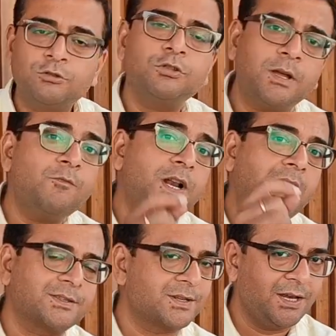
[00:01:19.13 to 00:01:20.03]
So someone
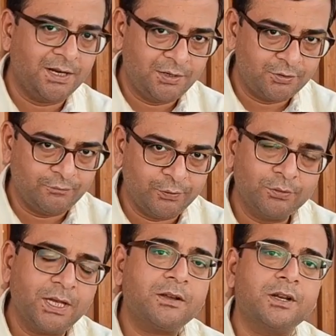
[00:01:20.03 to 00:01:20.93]
asked in an
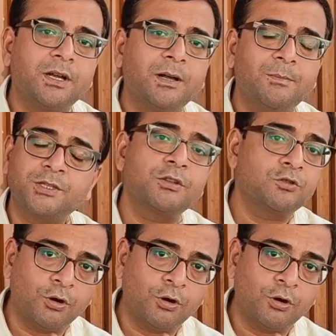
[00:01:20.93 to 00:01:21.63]
interview that Mr.